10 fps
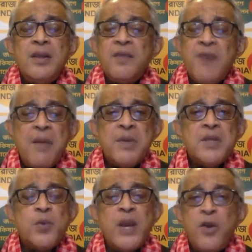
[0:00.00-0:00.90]
The
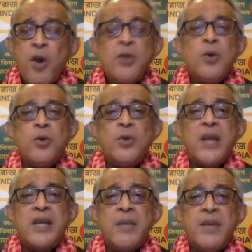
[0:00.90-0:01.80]
farmers will not go to
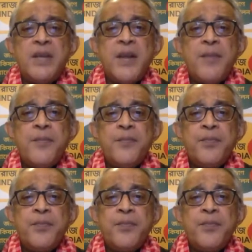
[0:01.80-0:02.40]
that committee.